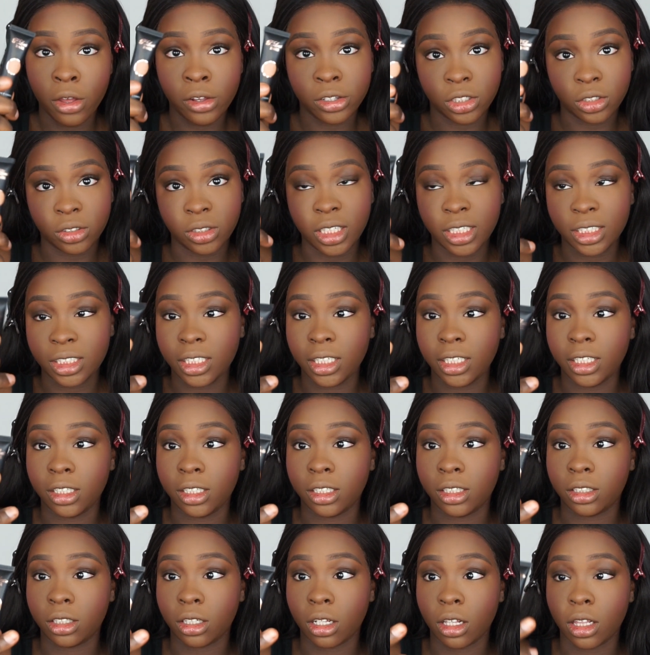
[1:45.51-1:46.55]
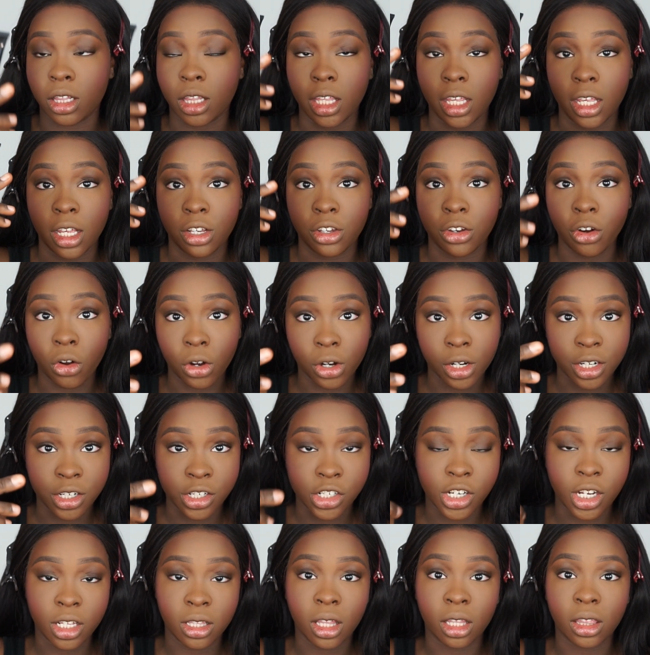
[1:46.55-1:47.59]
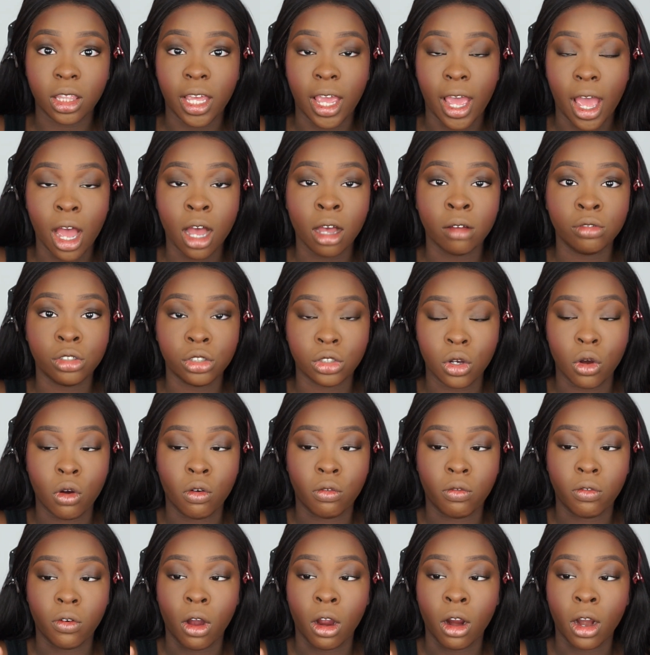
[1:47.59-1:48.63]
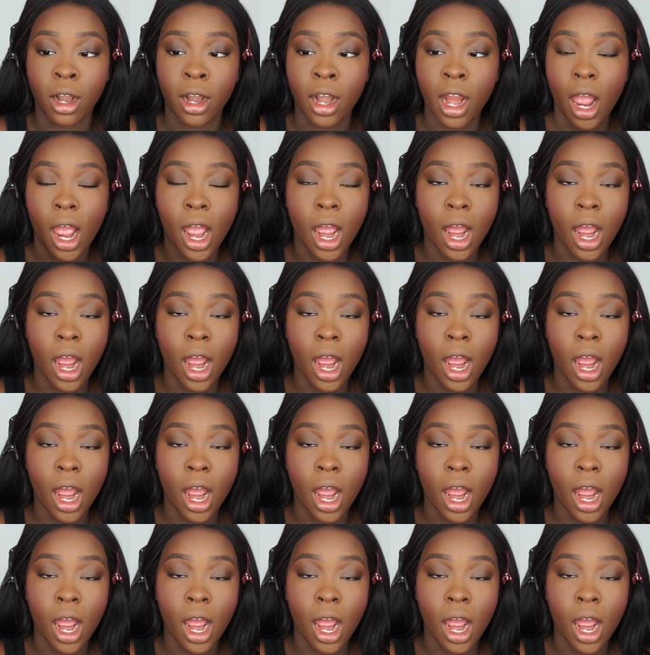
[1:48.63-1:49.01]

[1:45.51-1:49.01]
So this is the darkest shade that they have so far.